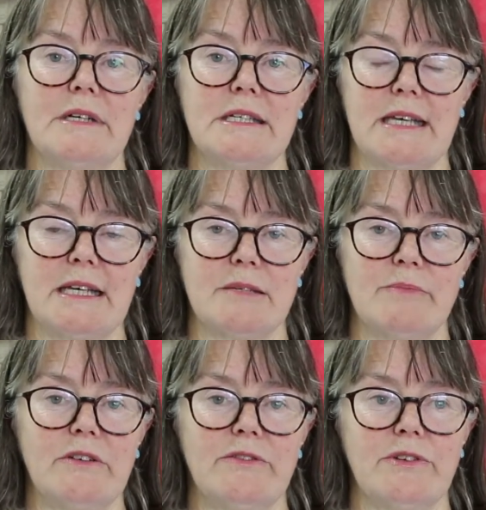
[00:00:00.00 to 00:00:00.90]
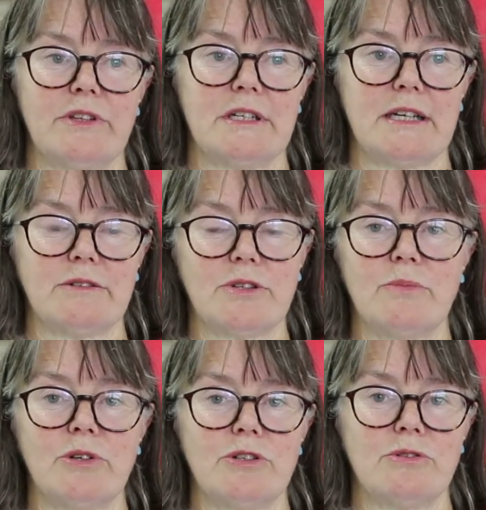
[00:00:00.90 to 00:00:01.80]
assessment for the Delta
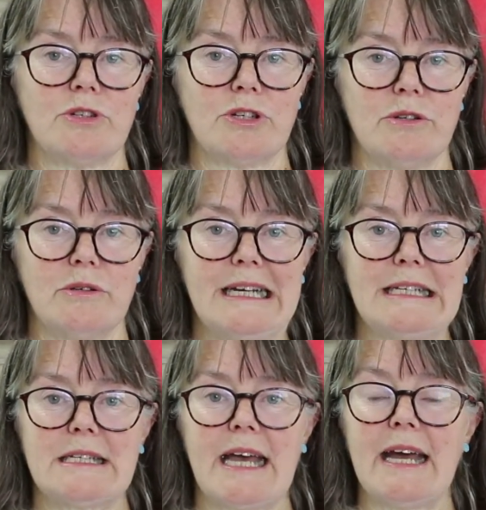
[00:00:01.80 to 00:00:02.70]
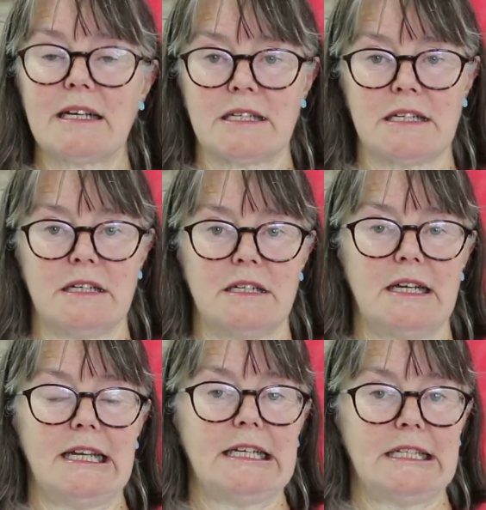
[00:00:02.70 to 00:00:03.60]
Module 2 is
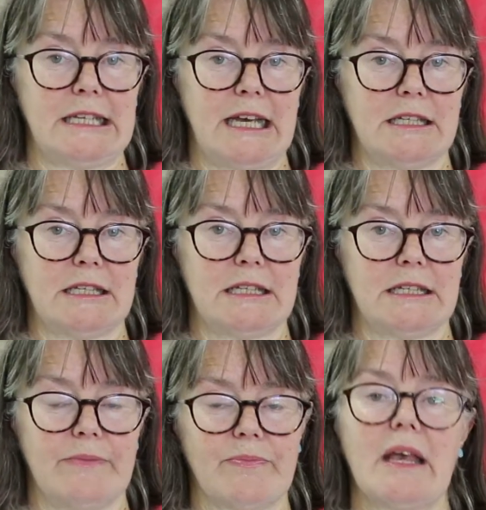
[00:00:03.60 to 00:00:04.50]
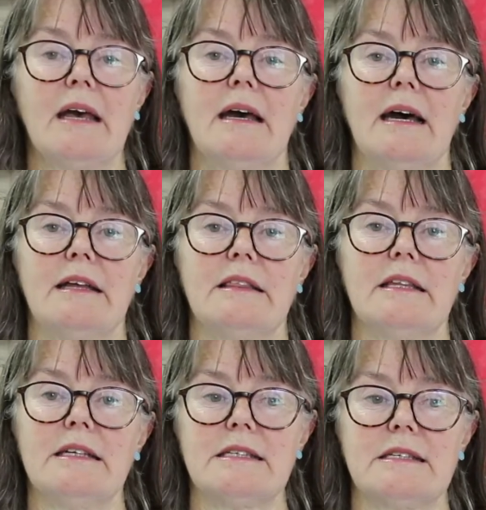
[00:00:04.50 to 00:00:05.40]
externally assessed, and
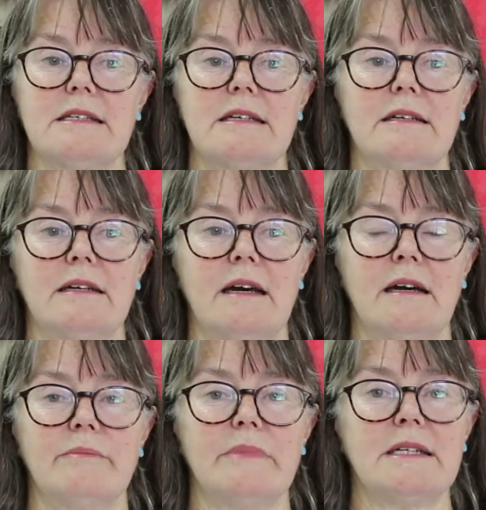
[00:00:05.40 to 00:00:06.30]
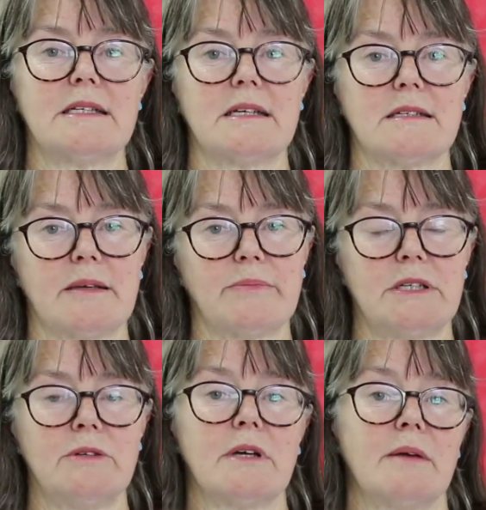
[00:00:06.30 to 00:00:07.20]
this is somebody
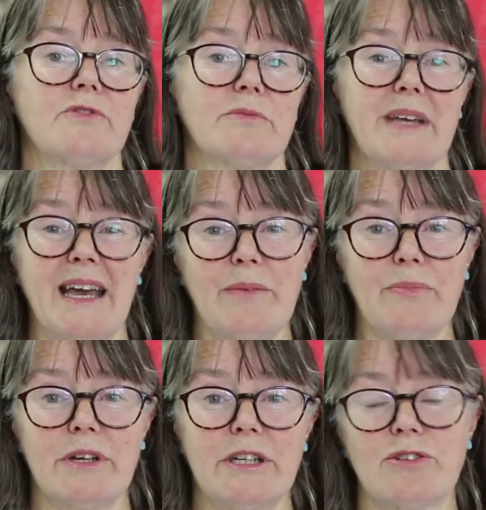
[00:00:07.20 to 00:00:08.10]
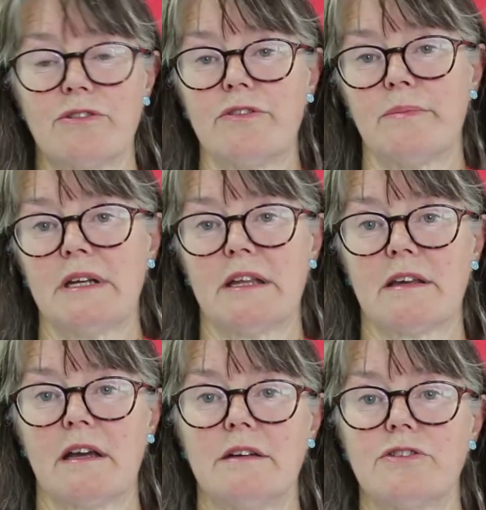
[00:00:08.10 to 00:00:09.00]
who comes from Cambridge or from another
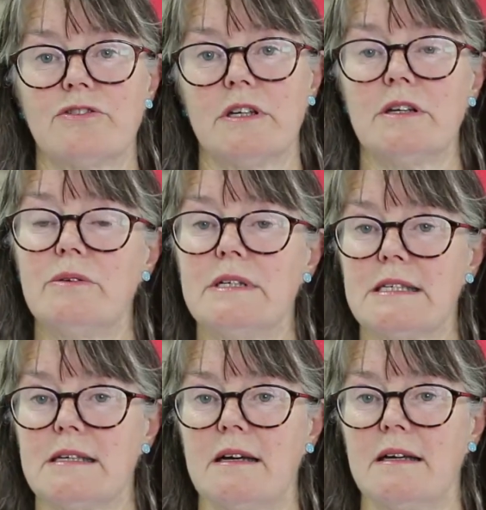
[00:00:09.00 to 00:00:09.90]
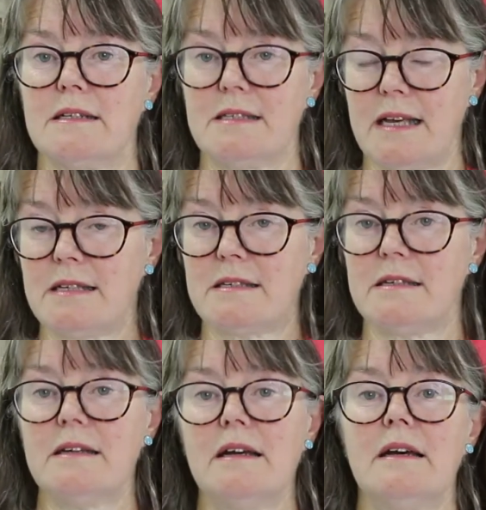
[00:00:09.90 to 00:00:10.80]
country who is an
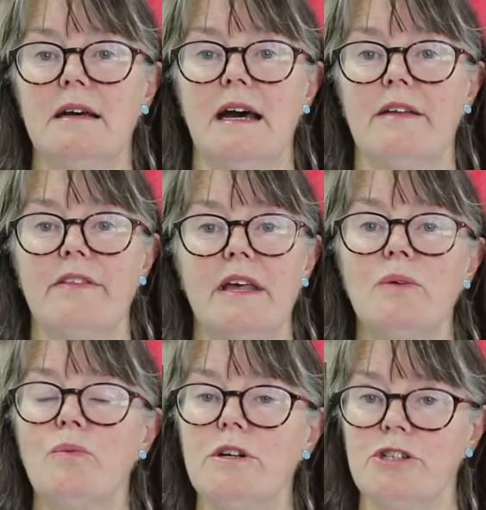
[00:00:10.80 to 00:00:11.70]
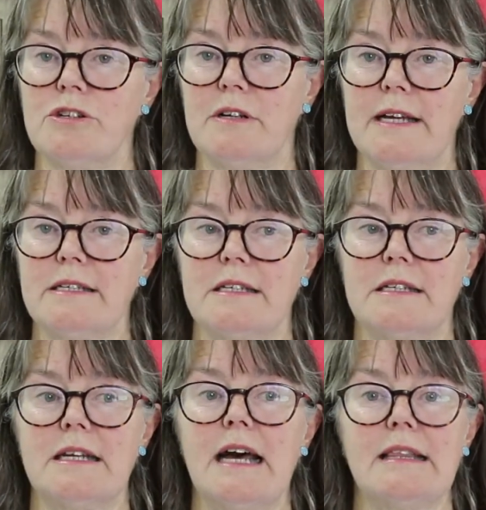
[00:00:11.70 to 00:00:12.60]
assessor, and they watch your
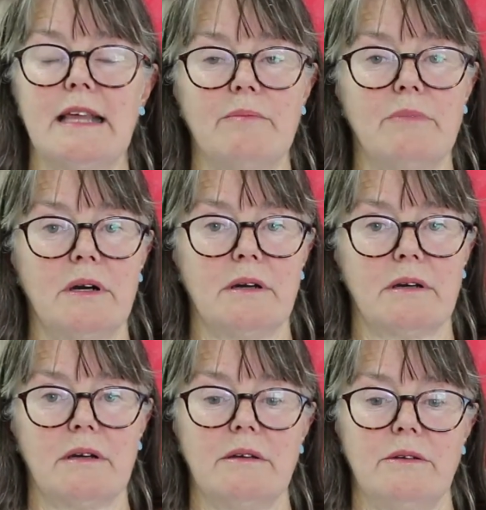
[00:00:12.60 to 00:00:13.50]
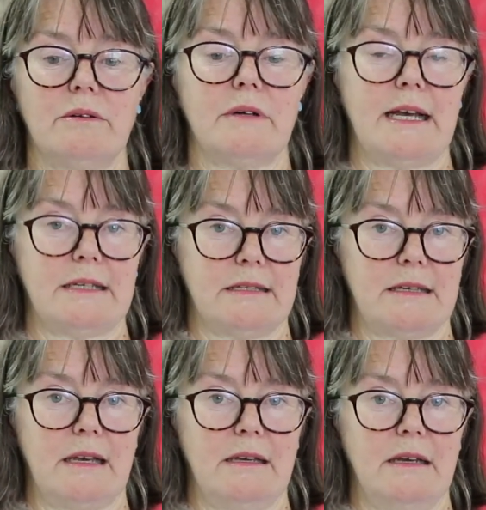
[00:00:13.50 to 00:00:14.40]
lesson and they mark your
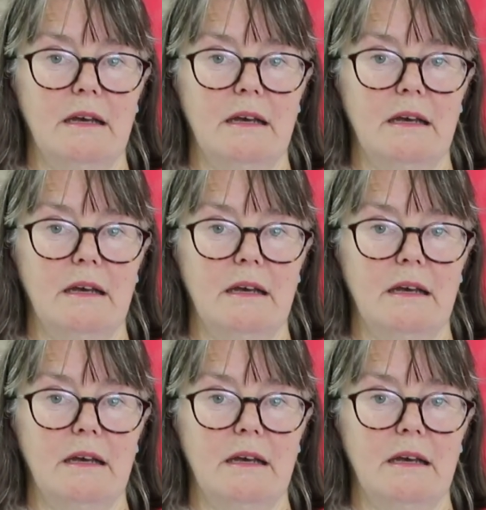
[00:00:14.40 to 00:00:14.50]
essay.